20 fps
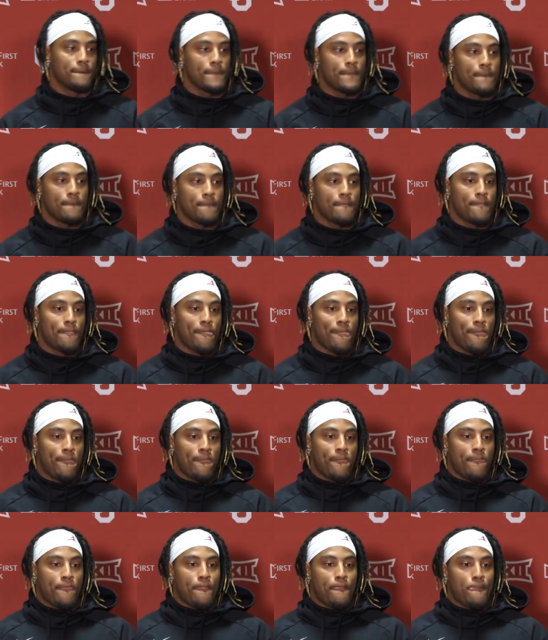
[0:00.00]

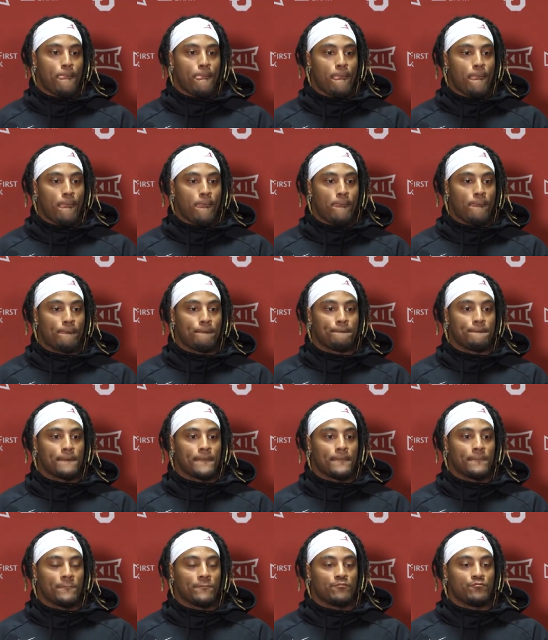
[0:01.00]

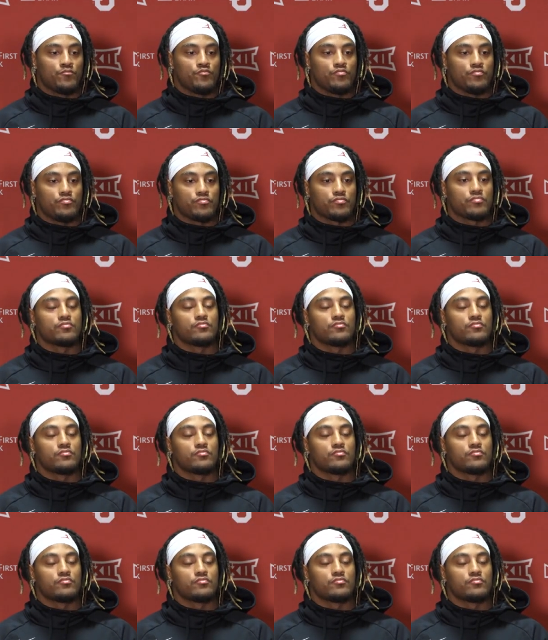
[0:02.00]
[no speech]